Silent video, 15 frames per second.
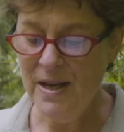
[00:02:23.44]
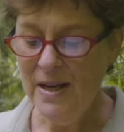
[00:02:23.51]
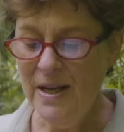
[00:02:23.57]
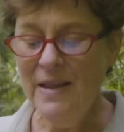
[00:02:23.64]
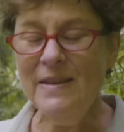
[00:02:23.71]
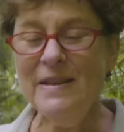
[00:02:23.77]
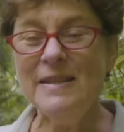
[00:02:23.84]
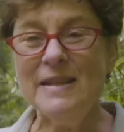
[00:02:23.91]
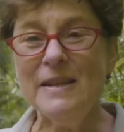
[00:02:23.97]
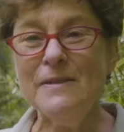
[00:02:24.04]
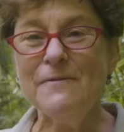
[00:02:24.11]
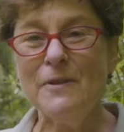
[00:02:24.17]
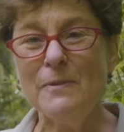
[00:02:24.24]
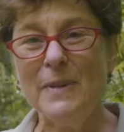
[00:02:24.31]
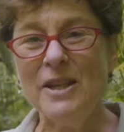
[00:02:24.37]
This
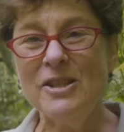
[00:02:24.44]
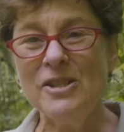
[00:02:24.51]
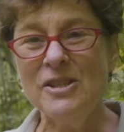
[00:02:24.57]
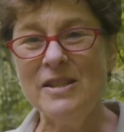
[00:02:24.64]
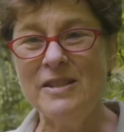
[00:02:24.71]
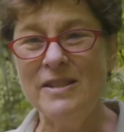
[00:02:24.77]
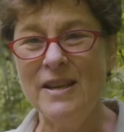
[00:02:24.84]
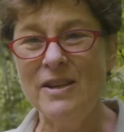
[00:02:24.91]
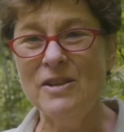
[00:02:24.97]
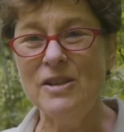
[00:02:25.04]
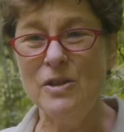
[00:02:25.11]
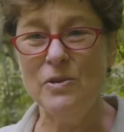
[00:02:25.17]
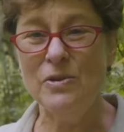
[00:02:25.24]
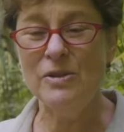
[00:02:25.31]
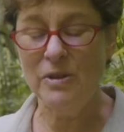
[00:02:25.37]
information is then
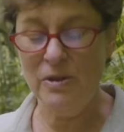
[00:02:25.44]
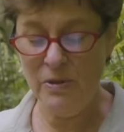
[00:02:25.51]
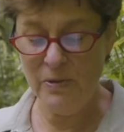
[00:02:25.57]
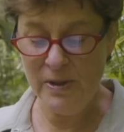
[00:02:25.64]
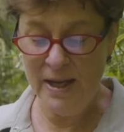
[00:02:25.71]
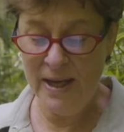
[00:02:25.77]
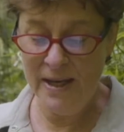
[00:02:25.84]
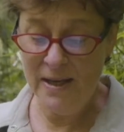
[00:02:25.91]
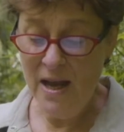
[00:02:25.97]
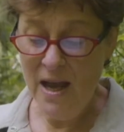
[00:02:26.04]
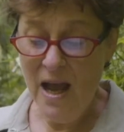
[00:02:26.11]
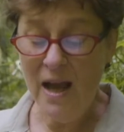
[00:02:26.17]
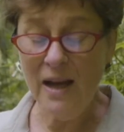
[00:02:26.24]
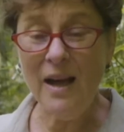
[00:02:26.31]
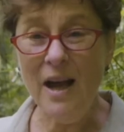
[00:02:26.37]
used to create
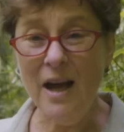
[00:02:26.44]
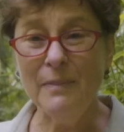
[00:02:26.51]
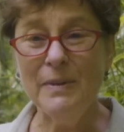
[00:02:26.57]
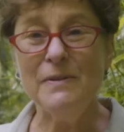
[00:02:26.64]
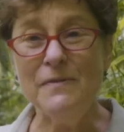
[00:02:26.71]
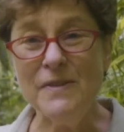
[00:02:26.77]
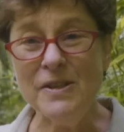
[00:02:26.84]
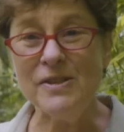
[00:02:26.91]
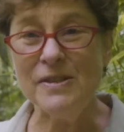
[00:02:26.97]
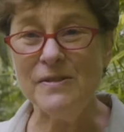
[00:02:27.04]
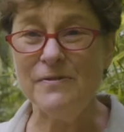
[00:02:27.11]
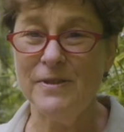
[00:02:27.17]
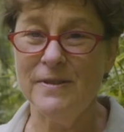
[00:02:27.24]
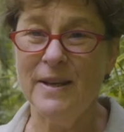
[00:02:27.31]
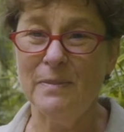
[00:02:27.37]
a common vision
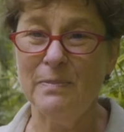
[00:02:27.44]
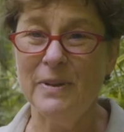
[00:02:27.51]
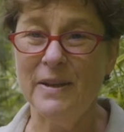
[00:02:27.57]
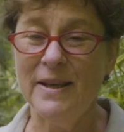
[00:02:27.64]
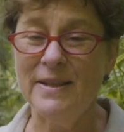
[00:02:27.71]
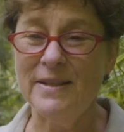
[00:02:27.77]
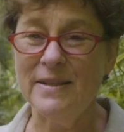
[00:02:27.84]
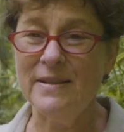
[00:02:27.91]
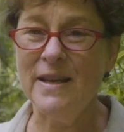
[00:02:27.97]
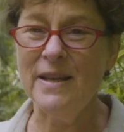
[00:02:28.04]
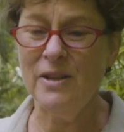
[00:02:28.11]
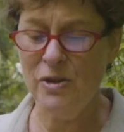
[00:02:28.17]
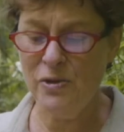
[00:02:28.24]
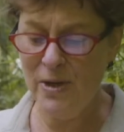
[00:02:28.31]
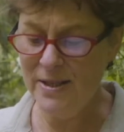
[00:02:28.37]
for that place that
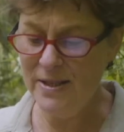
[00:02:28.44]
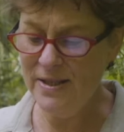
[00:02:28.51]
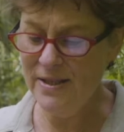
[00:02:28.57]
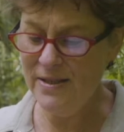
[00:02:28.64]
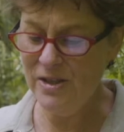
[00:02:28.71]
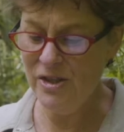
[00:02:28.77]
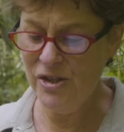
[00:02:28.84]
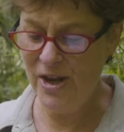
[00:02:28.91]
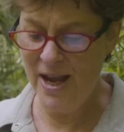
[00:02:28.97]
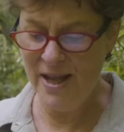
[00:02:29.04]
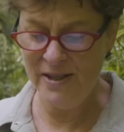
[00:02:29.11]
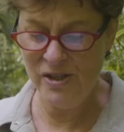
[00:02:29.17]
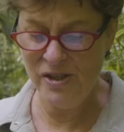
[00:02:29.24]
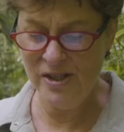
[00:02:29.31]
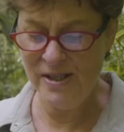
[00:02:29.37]
addresses the
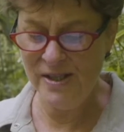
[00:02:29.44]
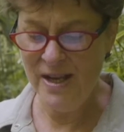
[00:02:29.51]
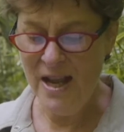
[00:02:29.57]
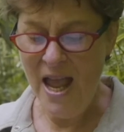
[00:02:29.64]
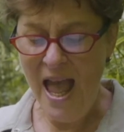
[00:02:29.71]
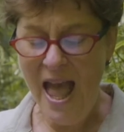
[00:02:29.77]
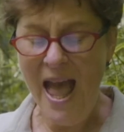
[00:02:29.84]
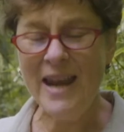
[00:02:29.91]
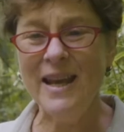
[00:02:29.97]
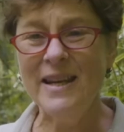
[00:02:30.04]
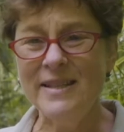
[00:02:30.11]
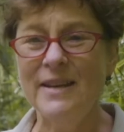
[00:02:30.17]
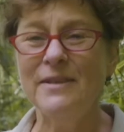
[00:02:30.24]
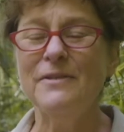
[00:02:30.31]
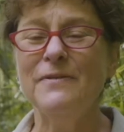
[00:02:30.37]
challenges and
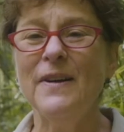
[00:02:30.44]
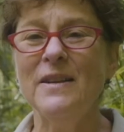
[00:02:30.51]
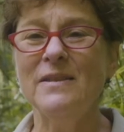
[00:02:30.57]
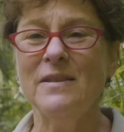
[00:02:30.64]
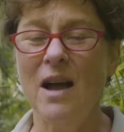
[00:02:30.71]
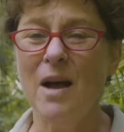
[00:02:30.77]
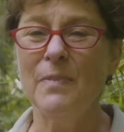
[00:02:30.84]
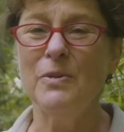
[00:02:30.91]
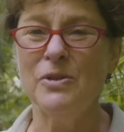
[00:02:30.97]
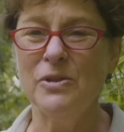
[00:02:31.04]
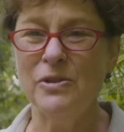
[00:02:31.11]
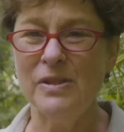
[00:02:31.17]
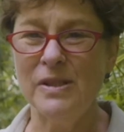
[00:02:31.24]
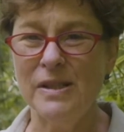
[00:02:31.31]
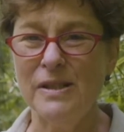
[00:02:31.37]
identifies
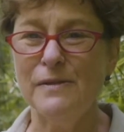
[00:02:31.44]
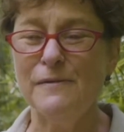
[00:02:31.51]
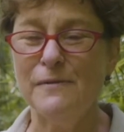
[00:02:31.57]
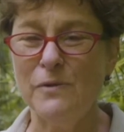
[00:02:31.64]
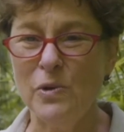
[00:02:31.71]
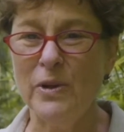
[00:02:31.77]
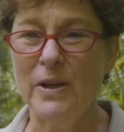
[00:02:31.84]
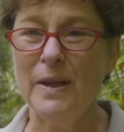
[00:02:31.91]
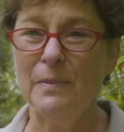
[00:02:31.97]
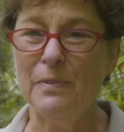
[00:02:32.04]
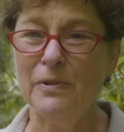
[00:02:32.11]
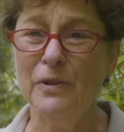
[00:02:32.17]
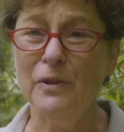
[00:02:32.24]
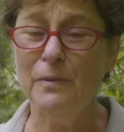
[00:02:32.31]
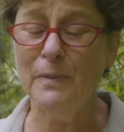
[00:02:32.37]
opportunities for
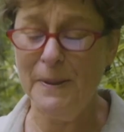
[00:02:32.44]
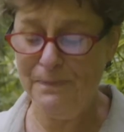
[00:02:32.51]
improvement.